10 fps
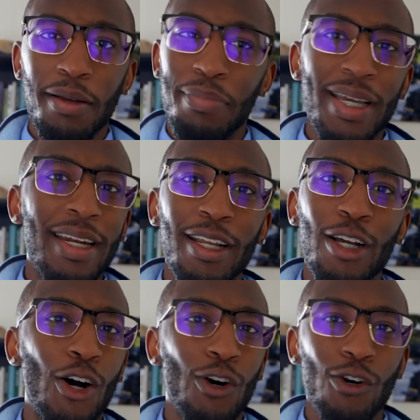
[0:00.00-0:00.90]
being in the
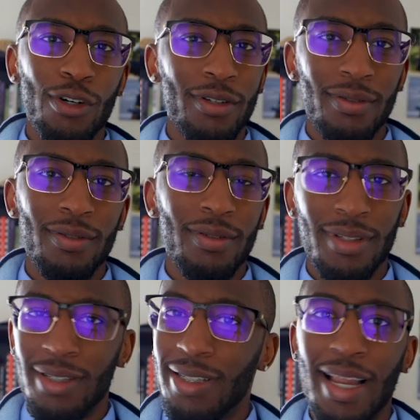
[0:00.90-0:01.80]
cold
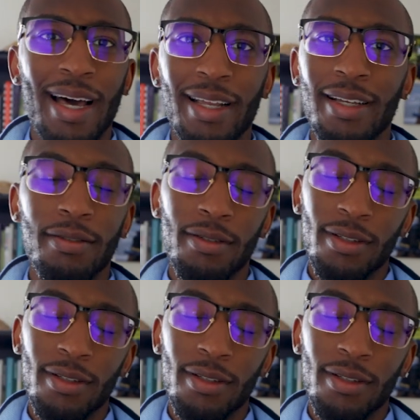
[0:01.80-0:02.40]
is not it